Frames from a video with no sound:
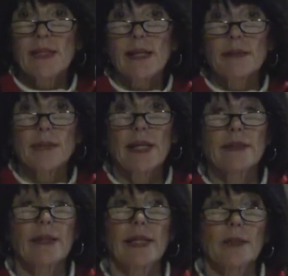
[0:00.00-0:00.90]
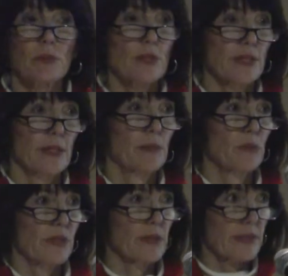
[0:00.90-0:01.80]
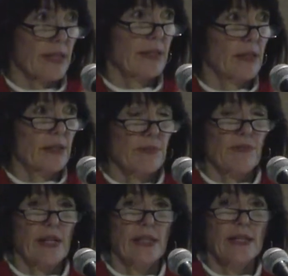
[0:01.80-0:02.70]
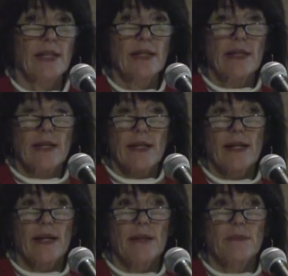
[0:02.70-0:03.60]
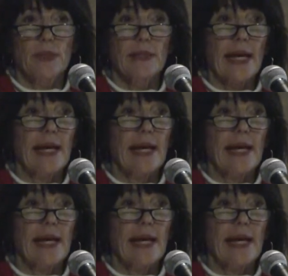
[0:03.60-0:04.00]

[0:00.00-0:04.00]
um, and the, and the Priscilla, Priscilla's kind of hard to find. Um, but